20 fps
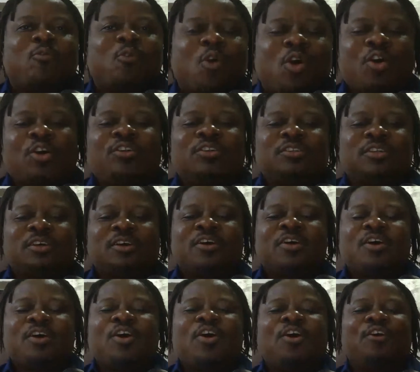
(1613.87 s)
one
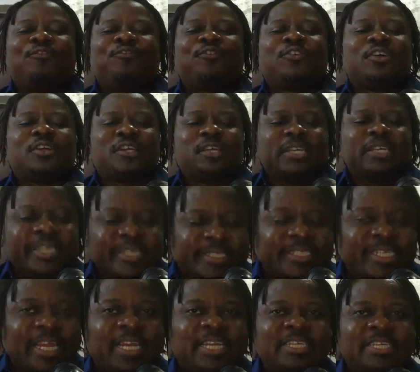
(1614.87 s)
of
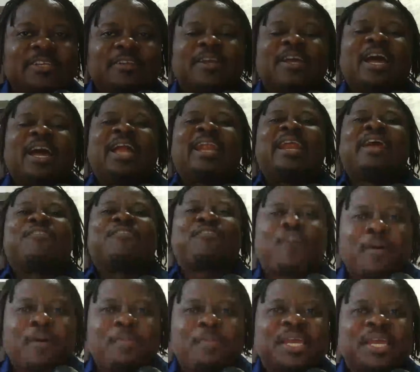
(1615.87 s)
Italy, and I've
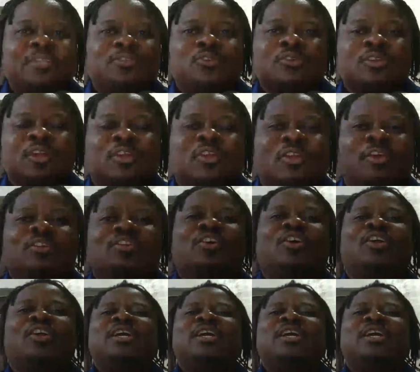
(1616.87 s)
come here to North London,